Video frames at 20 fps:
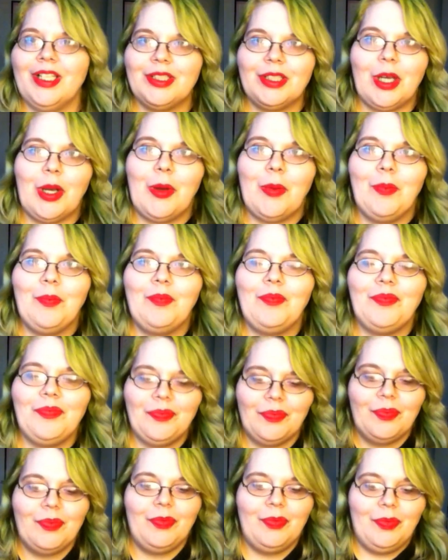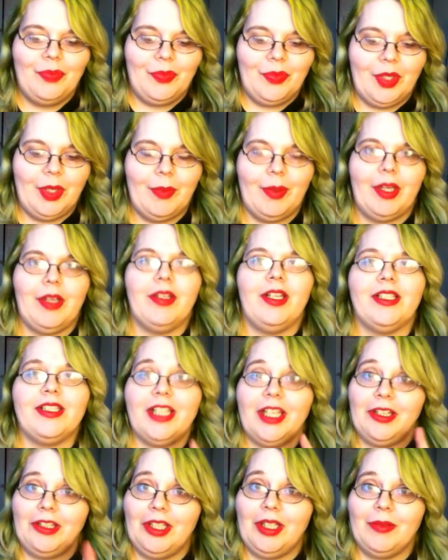So, there we go,
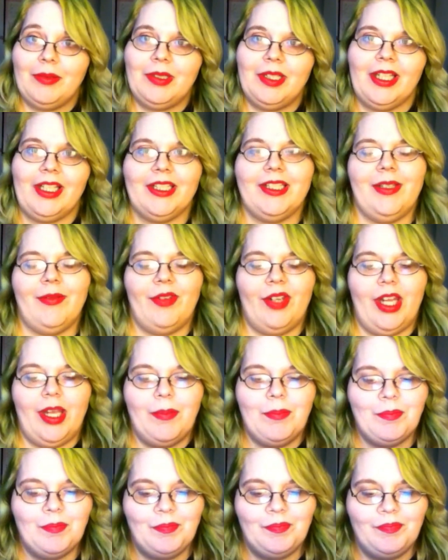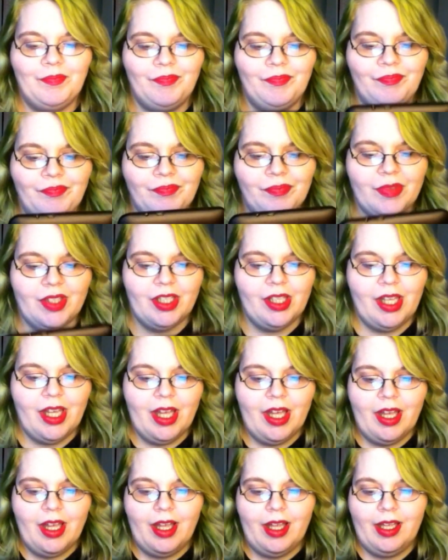that's how you can deal with negativity.
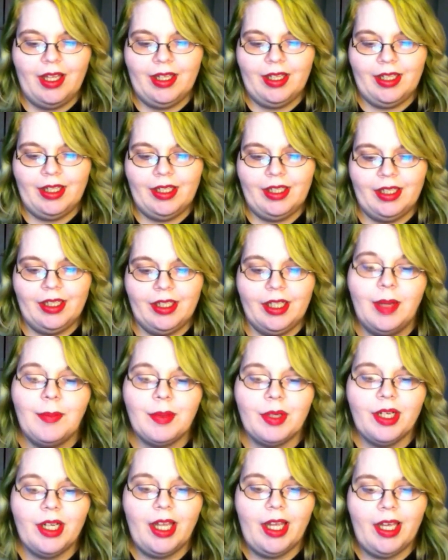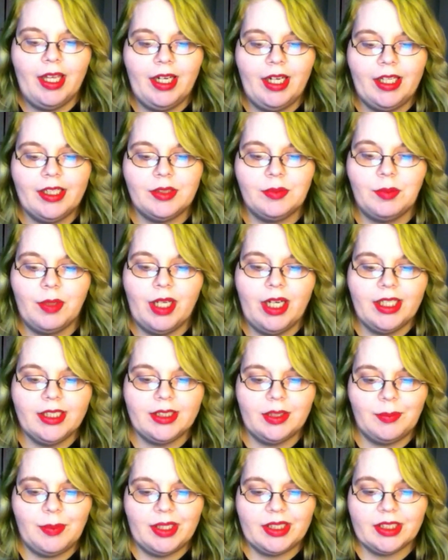Number 9 is, what
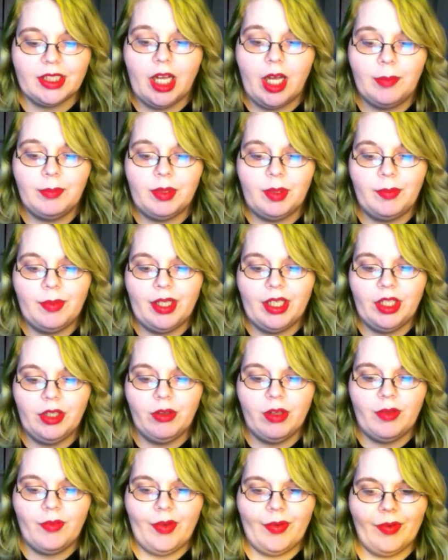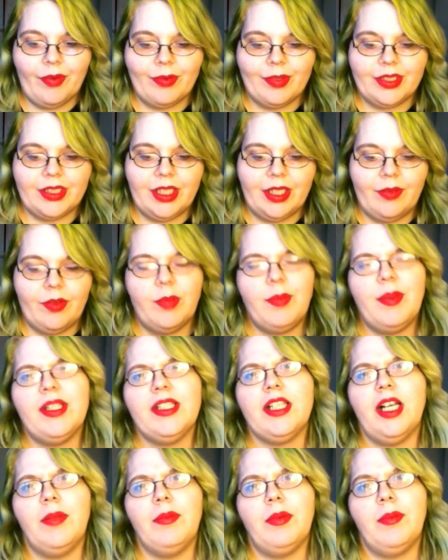is the best compliment you have ever received? The
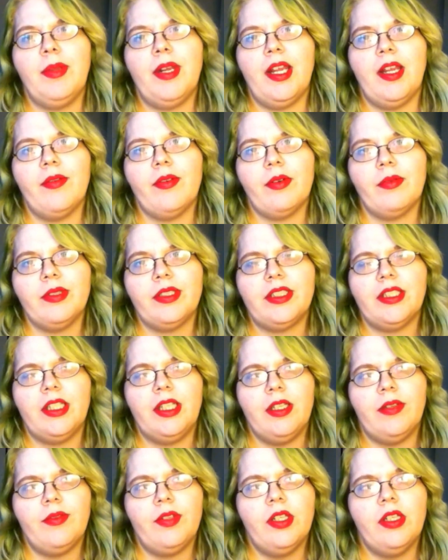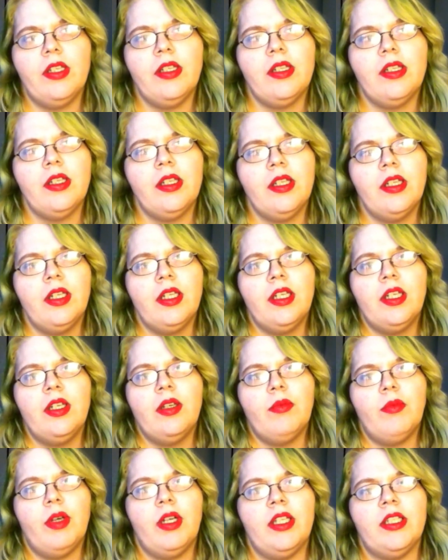best compliment I ever received
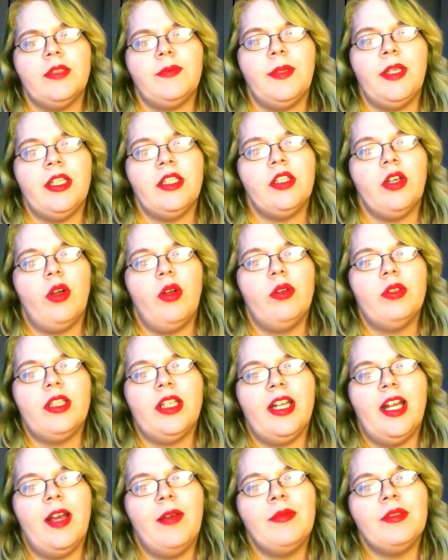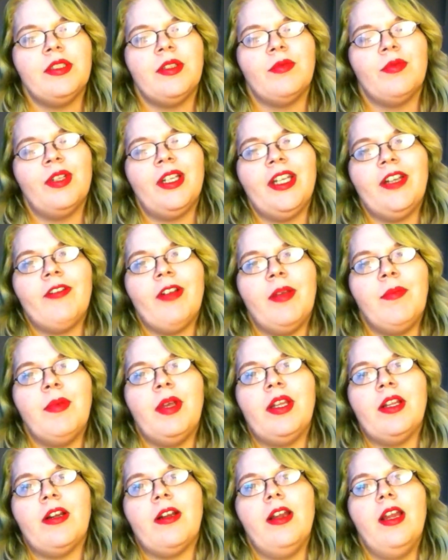was being told that I was a really great
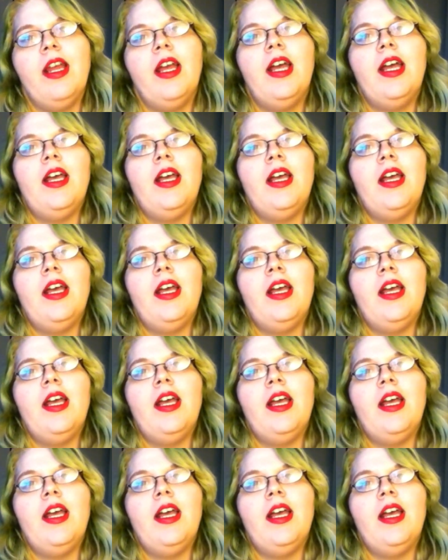mother.